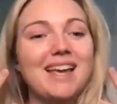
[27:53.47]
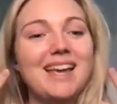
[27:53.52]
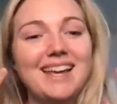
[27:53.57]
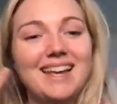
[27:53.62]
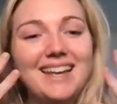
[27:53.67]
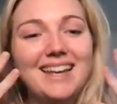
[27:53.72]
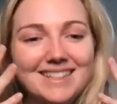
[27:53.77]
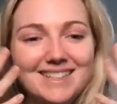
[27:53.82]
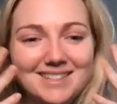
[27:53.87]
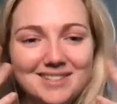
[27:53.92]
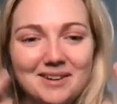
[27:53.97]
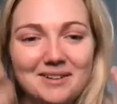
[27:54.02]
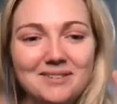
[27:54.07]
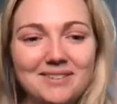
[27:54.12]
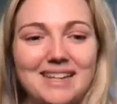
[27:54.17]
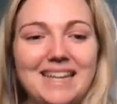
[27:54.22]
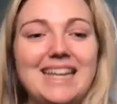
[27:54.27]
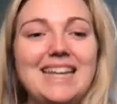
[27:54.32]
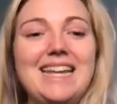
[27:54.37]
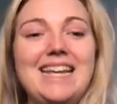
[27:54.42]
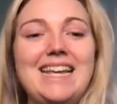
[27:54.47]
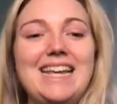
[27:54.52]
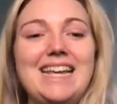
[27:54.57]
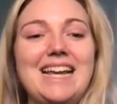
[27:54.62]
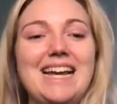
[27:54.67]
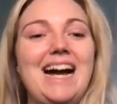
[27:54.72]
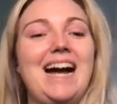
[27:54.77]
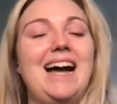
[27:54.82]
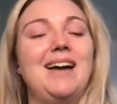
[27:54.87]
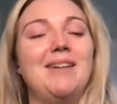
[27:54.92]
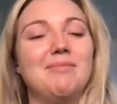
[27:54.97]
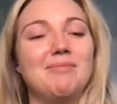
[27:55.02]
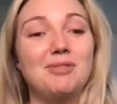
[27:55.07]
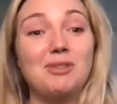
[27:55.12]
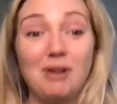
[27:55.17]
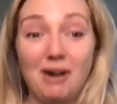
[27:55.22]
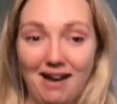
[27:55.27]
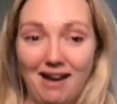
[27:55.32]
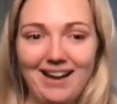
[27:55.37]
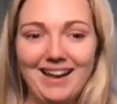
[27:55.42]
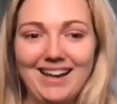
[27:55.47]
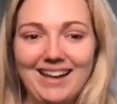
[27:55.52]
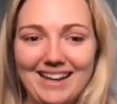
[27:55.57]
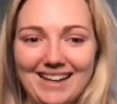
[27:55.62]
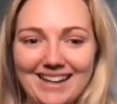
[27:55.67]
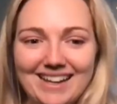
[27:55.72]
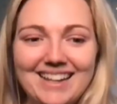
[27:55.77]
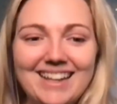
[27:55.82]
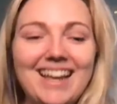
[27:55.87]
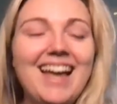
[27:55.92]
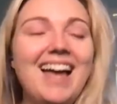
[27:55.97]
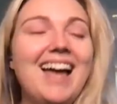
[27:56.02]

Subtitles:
like so giddy. I'm crying.